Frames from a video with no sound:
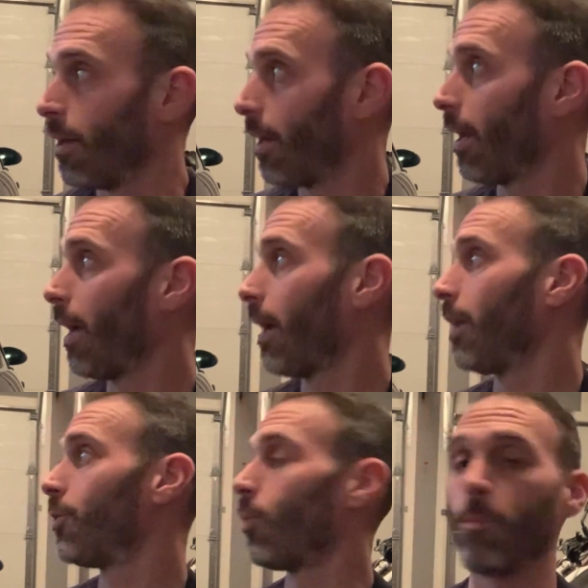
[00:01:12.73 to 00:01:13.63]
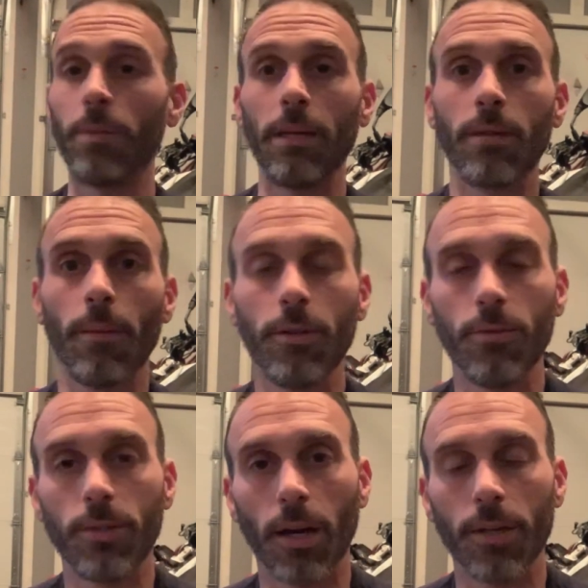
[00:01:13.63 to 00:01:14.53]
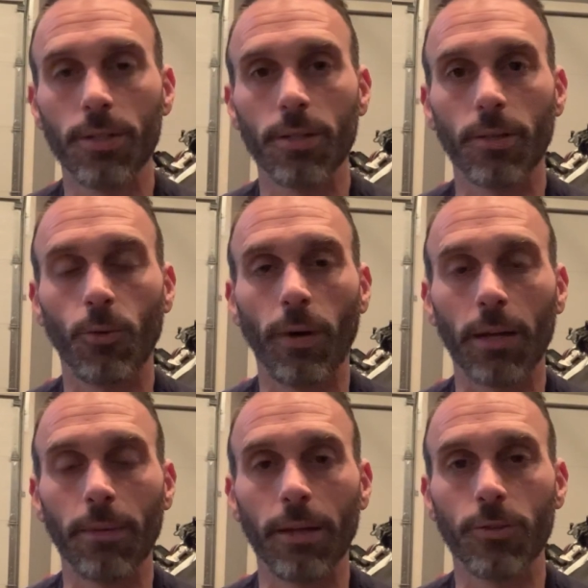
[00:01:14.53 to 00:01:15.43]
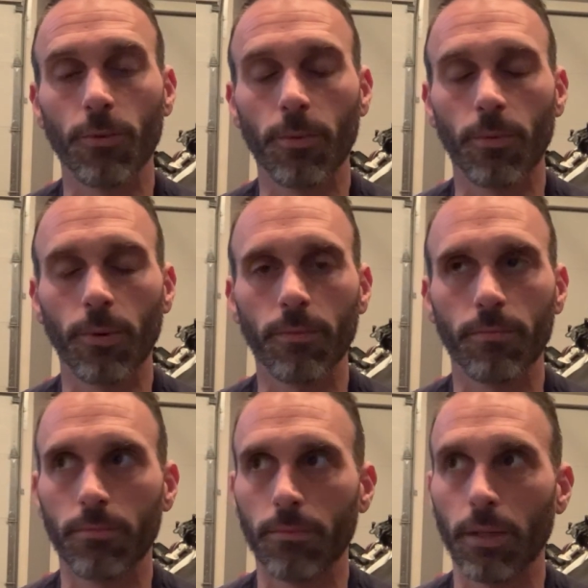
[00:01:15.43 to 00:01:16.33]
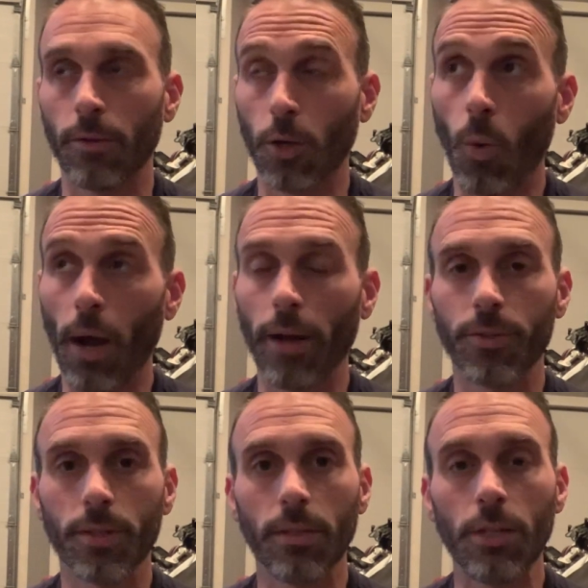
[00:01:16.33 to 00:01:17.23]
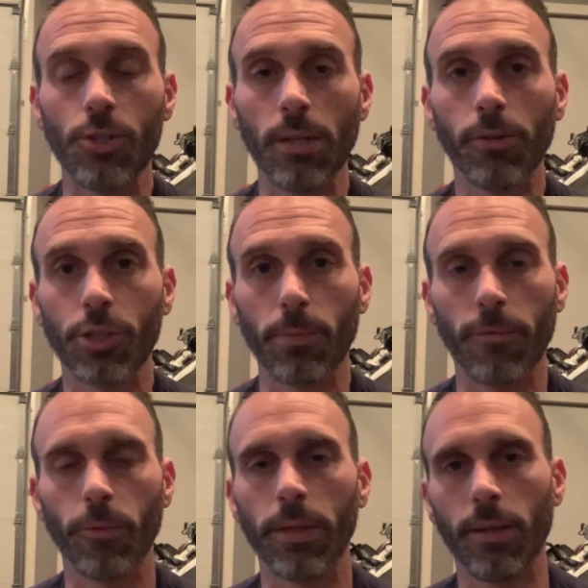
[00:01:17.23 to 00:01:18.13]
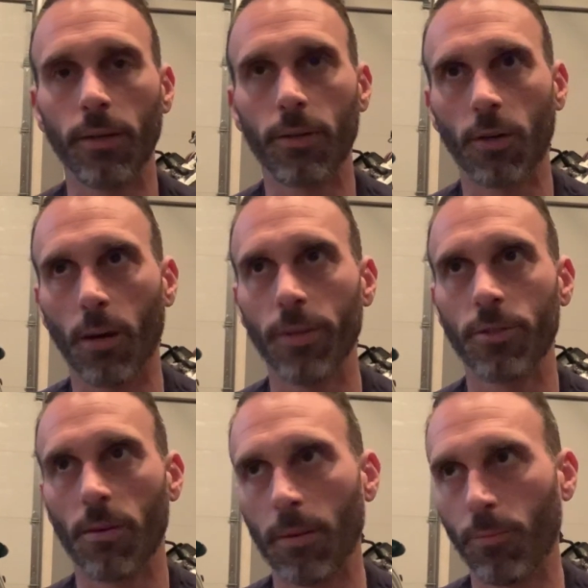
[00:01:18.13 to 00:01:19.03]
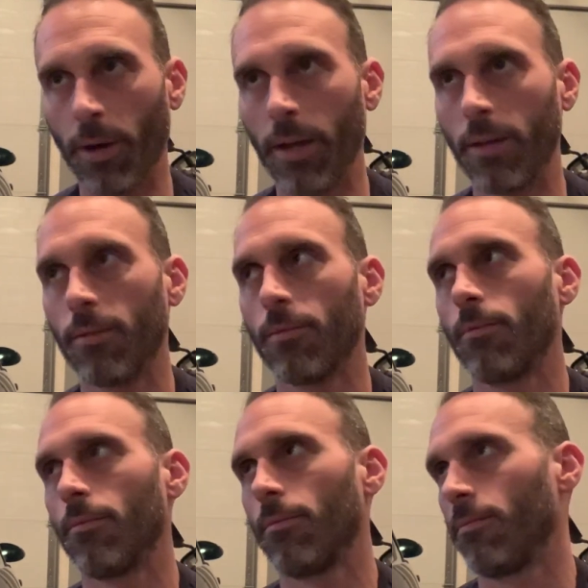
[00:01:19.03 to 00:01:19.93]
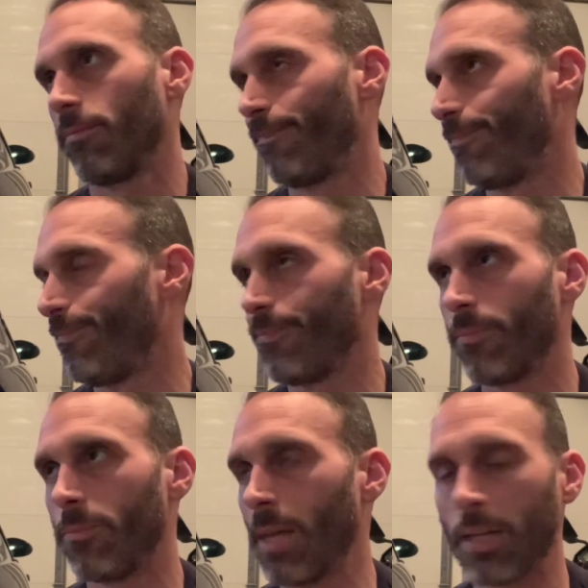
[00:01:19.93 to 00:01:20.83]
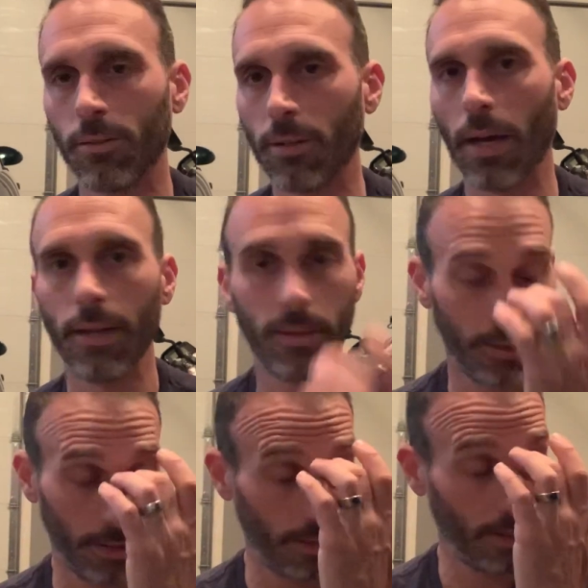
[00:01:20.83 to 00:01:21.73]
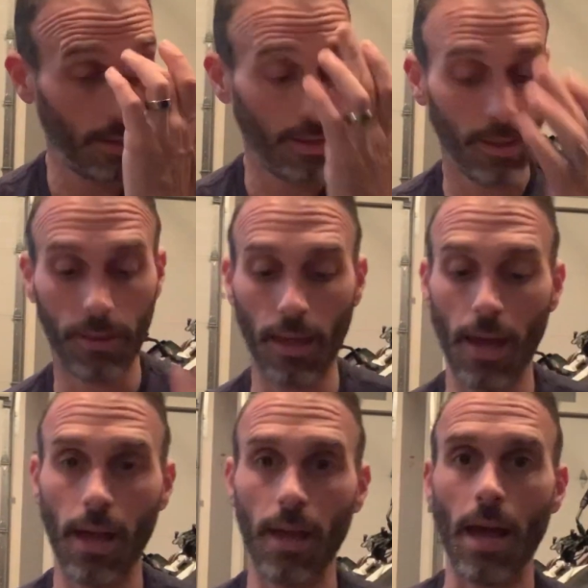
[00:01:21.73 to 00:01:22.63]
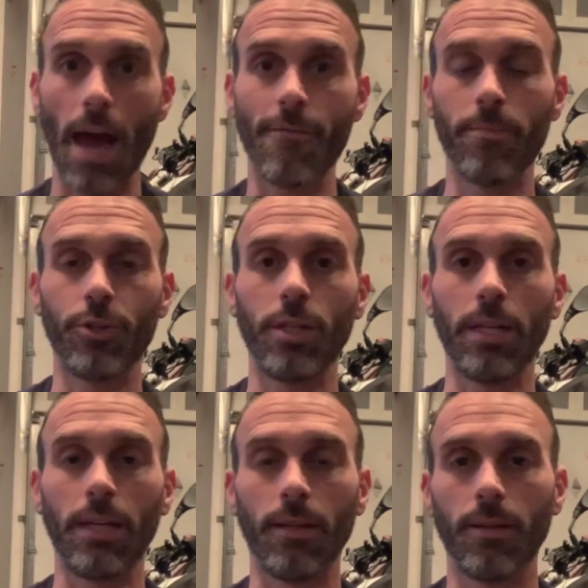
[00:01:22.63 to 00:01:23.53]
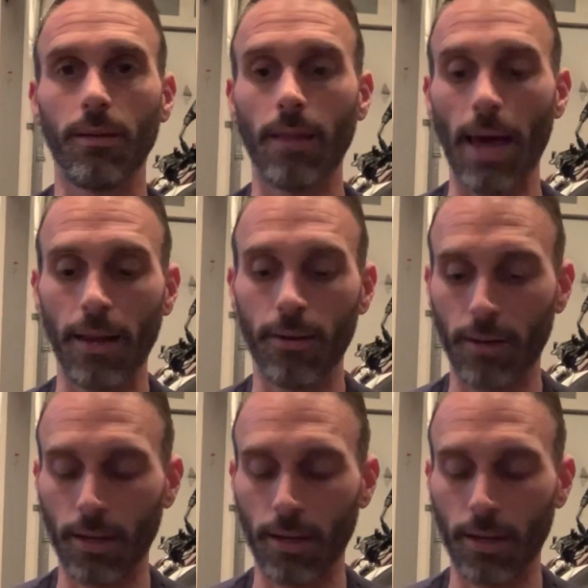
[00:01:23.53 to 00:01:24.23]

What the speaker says: And what BMW does, or recommends, or requires, each dealership, if you read their carbon ceramic brake technical guide, they have a machine that